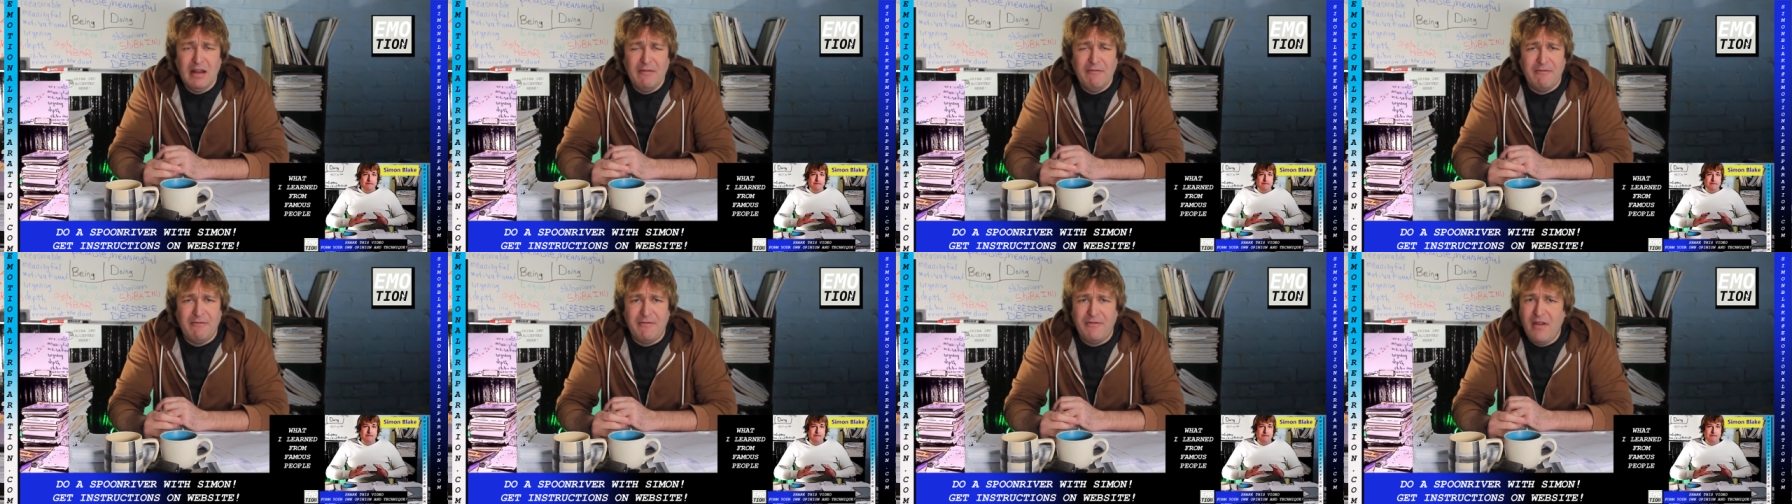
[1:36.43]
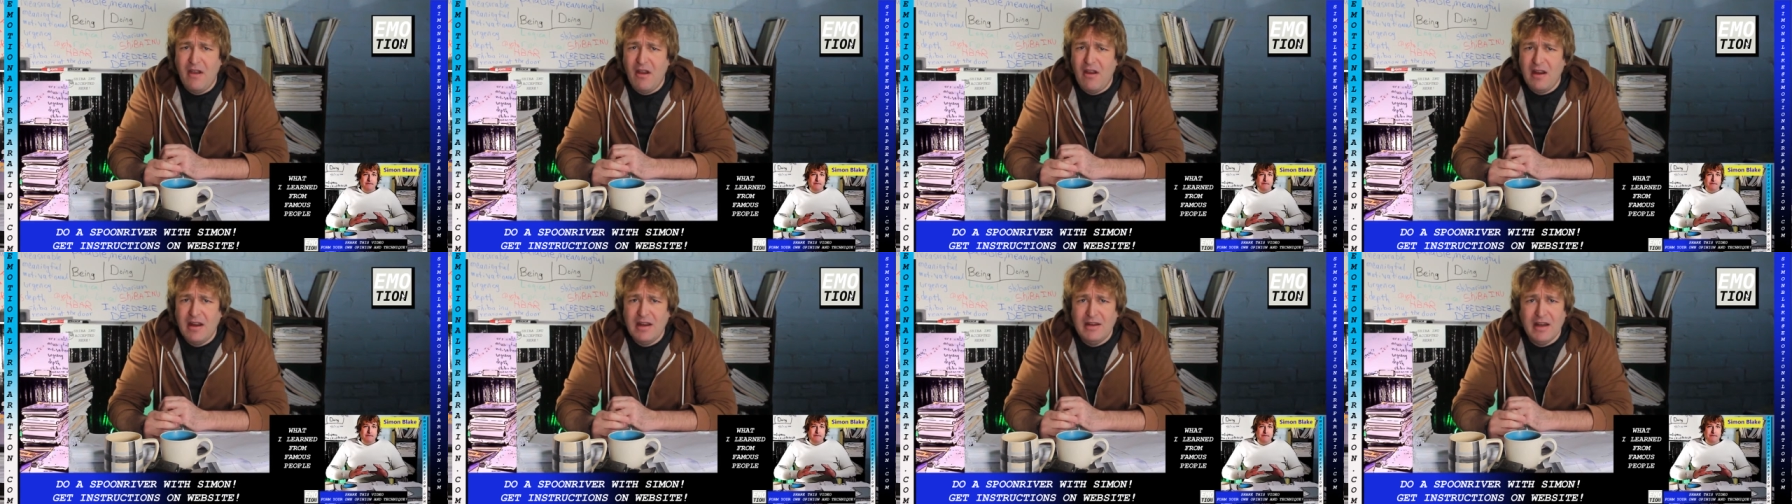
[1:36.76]

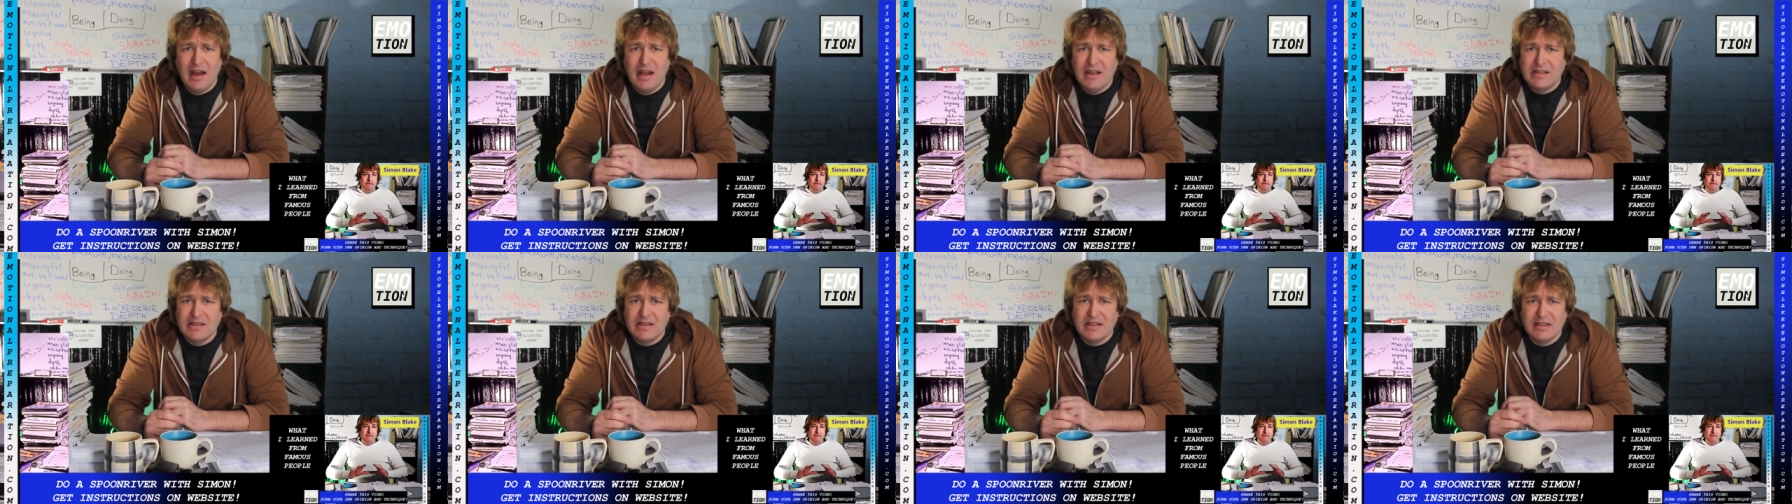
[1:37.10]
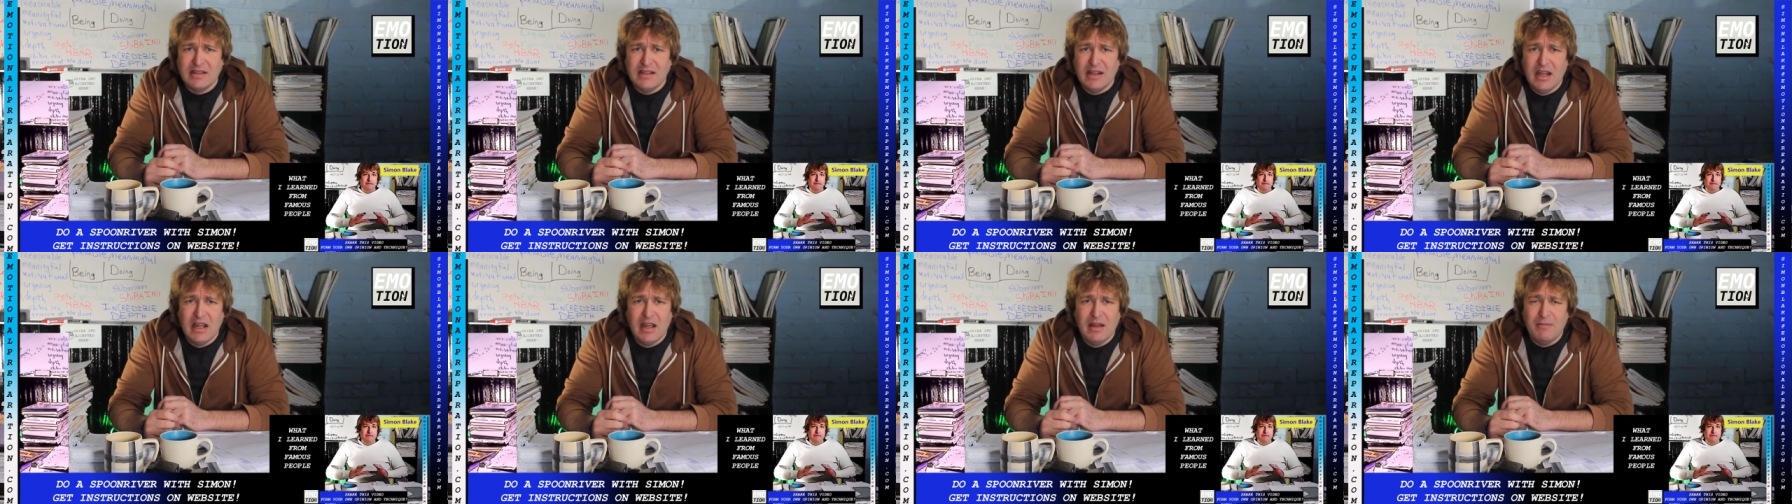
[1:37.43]
very
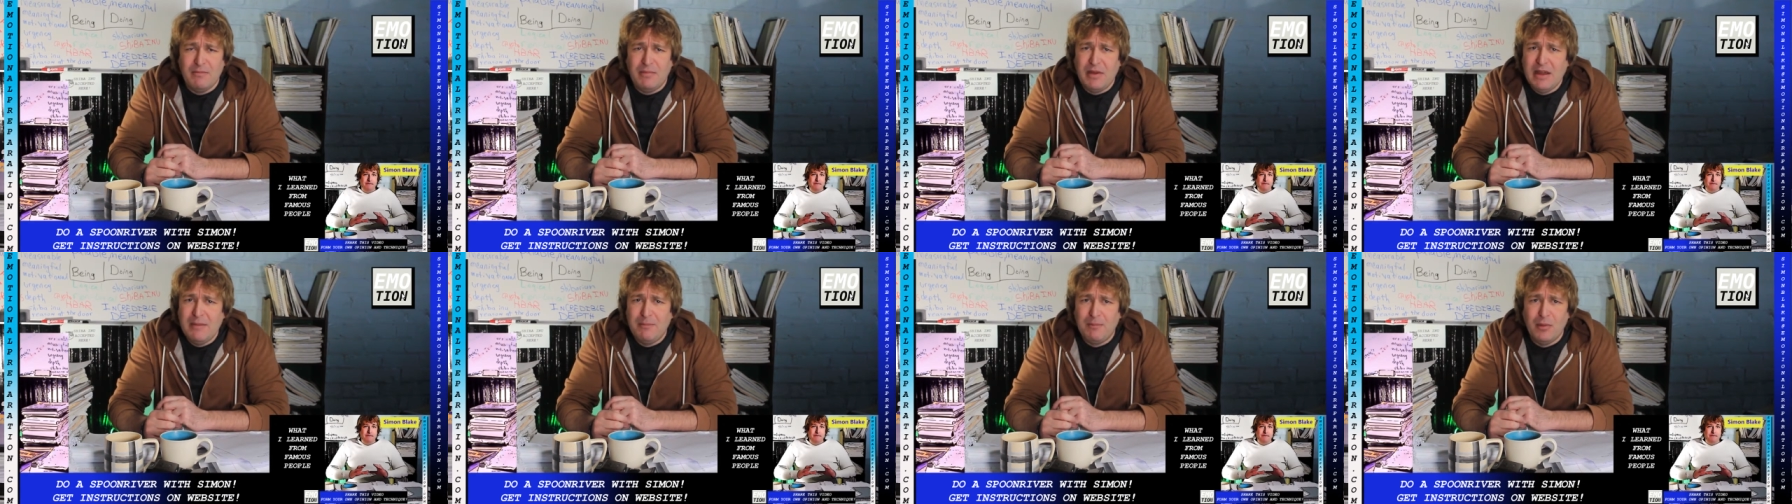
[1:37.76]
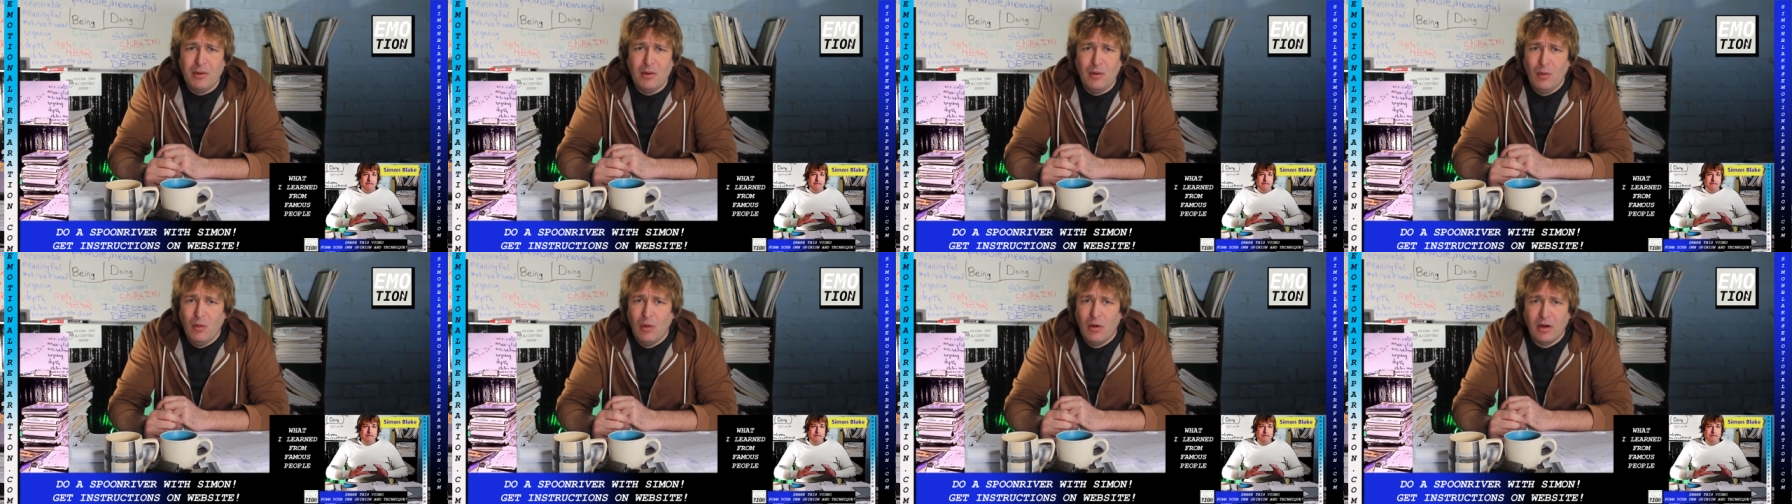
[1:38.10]
nicely
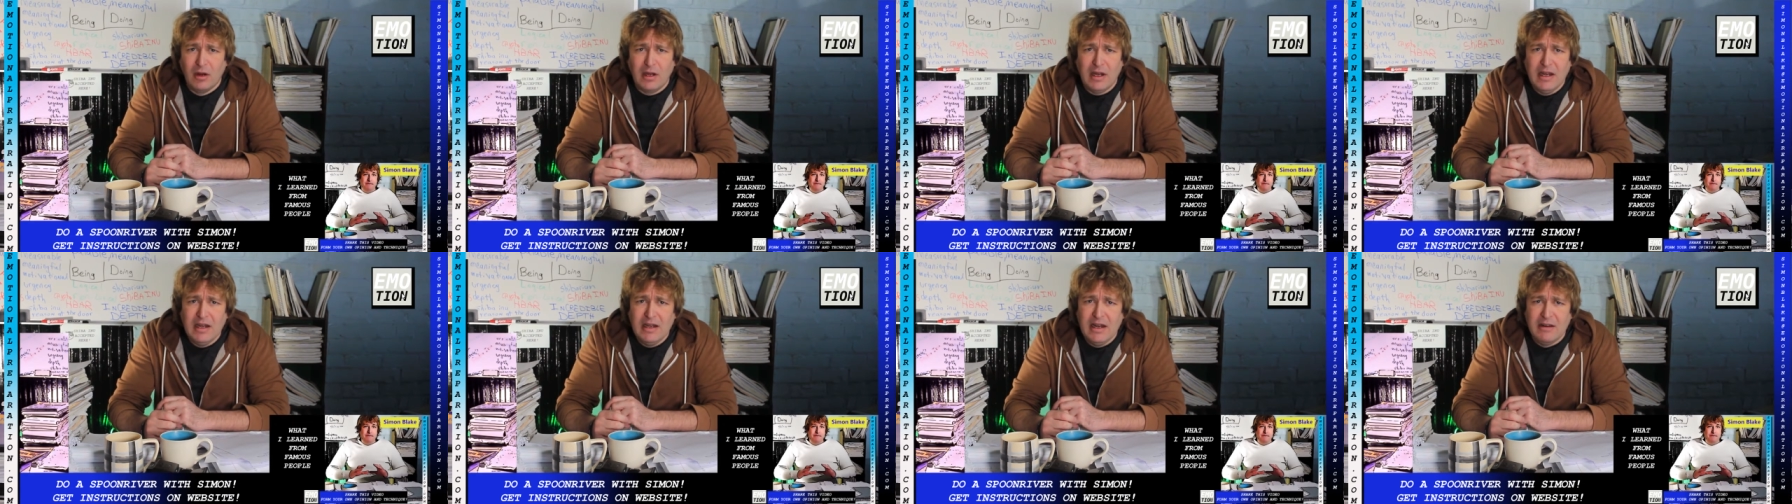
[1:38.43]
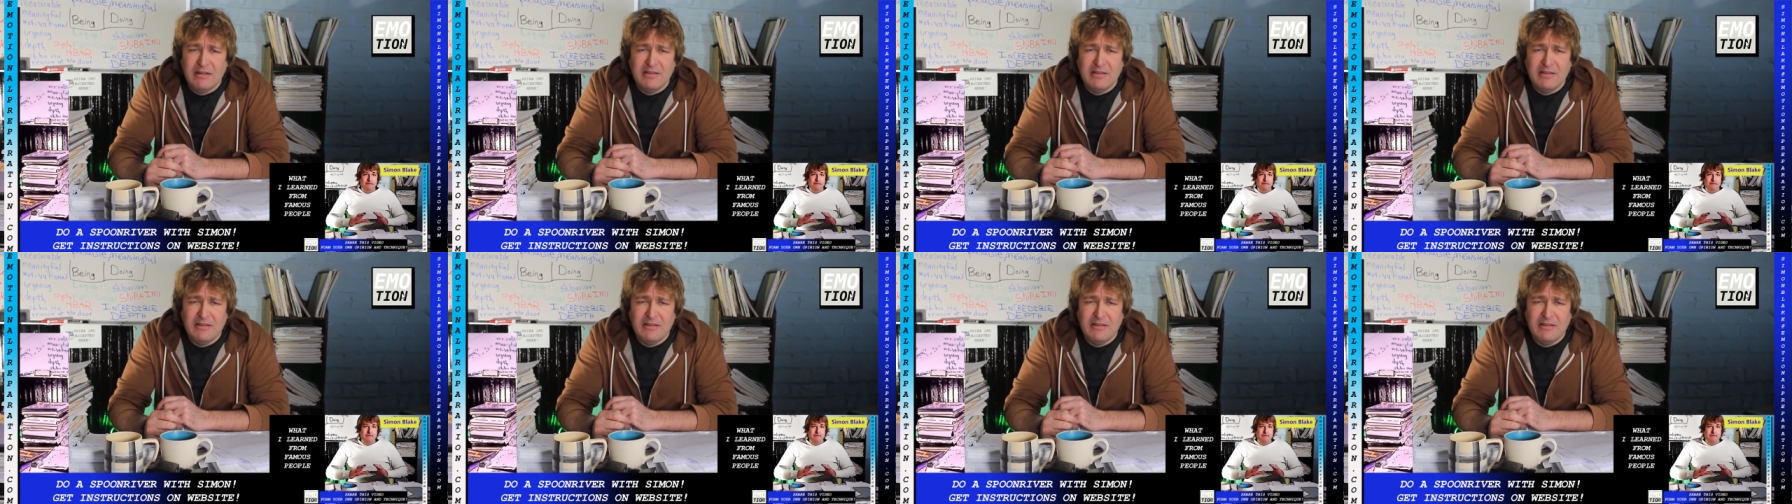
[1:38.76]
people working